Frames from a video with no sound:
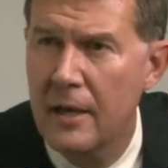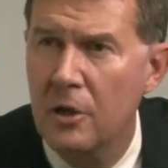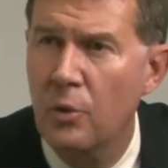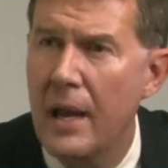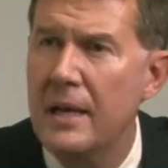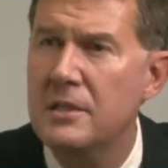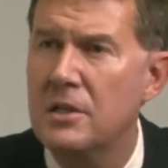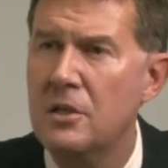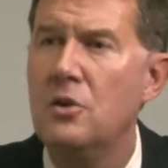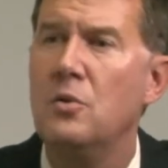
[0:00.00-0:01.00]
granted
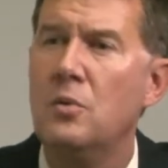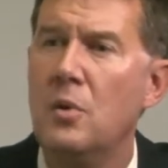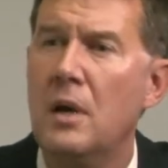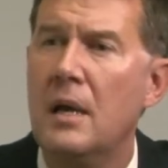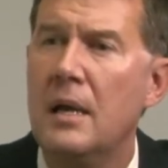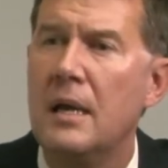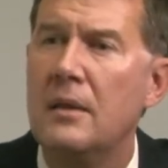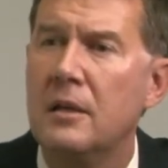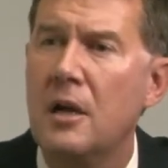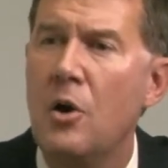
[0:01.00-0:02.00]
to you
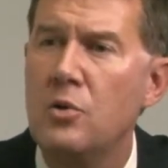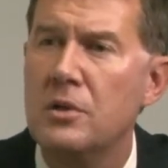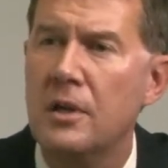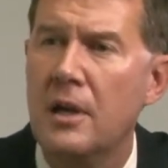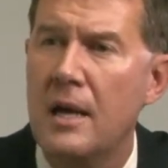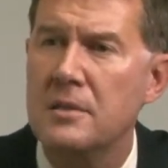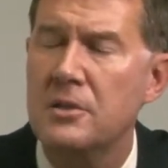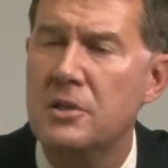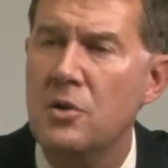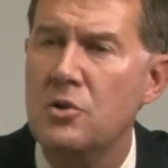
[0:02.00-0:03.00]
in the codes of the
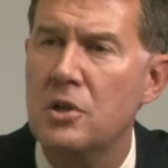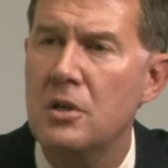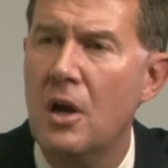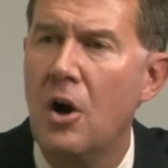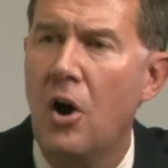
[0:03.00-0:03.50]
Constitution